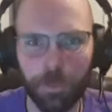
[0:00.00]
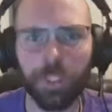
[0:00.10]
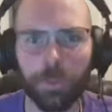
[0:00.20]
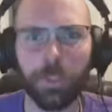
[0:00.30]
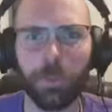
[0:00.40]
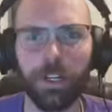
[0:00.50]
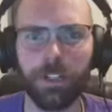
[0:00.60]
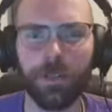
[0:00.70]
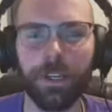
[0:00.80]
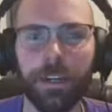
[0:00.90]
I really, really want
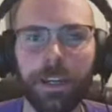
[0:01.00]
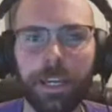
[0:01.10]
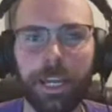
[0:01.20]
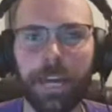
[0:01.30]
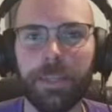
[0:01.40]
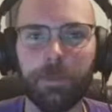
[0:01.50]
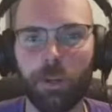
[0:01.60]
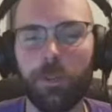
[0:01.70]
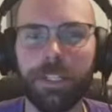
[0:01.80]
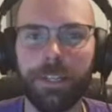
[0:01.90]
to do it. And then
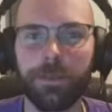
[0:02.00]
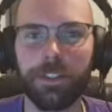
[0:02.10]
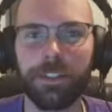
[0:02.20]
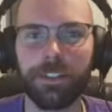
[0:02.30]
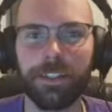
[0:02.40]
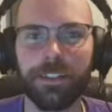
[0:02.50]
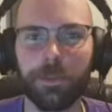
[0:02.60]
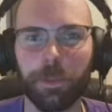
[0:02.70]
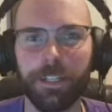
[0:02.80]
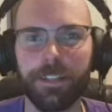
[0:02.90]
boom, he says
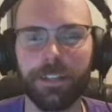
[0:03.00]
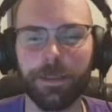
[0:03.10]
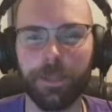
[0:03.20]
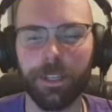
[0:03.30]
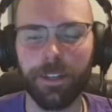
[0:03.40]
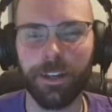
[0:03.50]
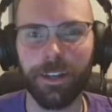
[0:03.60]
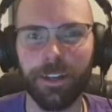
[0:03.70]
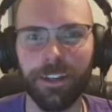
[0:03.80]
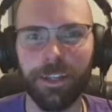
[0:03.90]
the price of
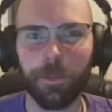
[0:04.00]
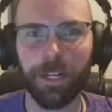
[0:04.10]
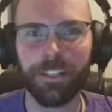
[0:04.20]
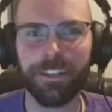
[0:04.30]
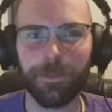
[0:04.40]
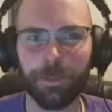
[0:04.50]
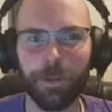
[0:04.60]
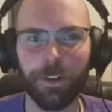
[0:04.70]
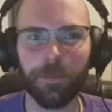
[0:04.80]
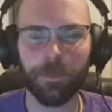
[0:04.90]
that
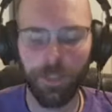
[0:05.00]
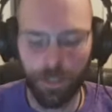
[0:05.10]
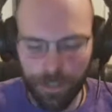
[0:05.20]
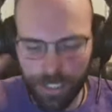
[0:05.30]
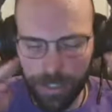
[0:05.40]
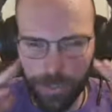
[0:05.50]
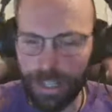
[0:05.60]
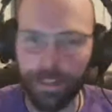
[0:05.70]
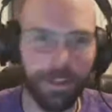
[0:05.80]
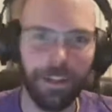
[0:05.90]
program. So,
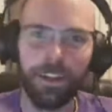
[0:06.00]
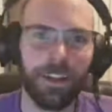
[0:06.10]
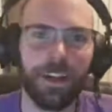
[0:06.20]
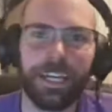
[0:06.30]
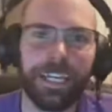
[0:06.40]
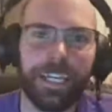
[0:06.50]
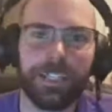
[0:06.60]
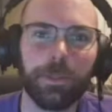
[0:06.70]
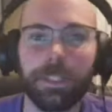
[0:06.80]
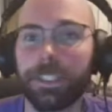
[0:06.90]
$6,000, I
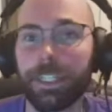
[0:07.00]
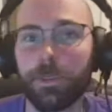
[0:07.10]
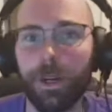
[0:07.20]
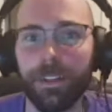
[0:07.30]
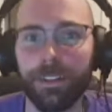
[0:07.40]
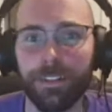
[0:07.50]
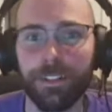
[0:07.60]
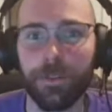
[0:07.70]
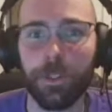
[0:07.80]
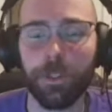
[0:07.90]
can't do it. Guess what?
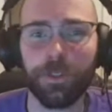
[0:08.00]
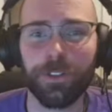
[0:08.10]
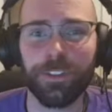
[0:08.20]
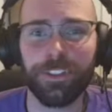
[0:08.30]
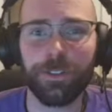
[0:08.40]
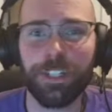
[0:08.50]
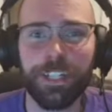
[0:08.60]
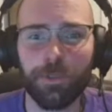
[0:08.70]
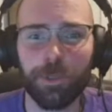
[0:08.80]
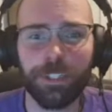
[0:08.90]
Your
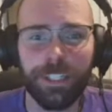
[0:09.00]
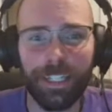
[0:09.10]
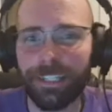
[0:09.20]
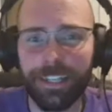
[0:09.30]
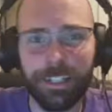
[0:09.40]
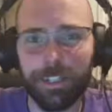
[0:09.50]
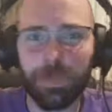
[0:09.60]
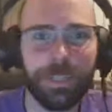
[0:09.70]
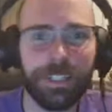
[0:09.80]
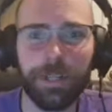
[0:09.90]
teachability index
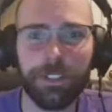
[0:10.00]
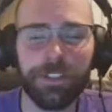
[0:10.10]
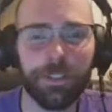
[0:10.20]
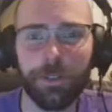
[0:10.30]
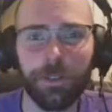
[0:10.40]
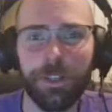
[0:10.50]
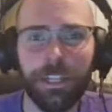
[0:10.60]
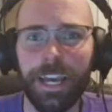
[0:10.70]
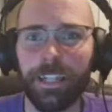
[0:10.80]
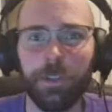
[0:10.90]
just went down to zero,
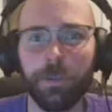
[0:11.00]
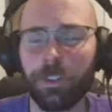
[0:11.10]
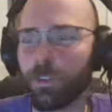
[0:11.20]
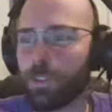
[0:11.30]
and you